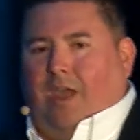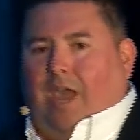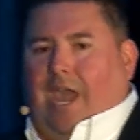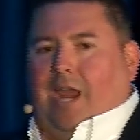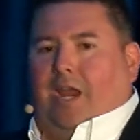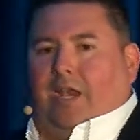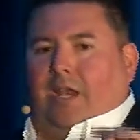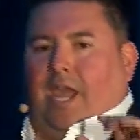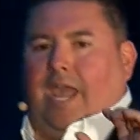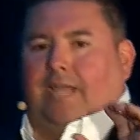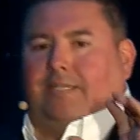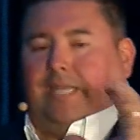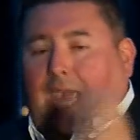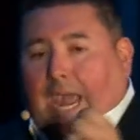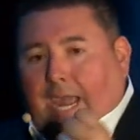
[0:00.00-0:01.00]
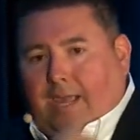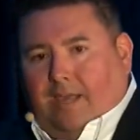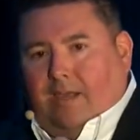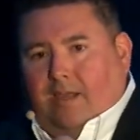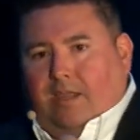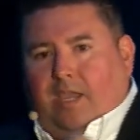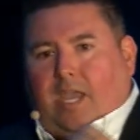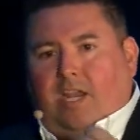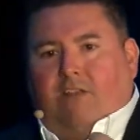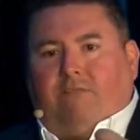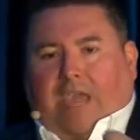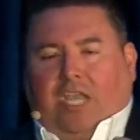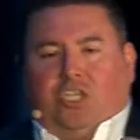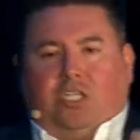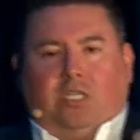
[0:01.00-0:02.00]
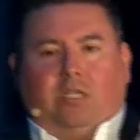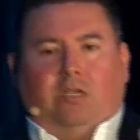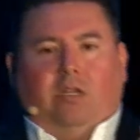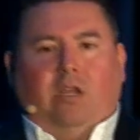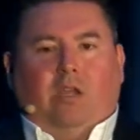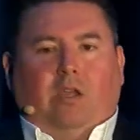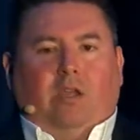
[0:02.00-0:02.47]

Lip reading: and take innovation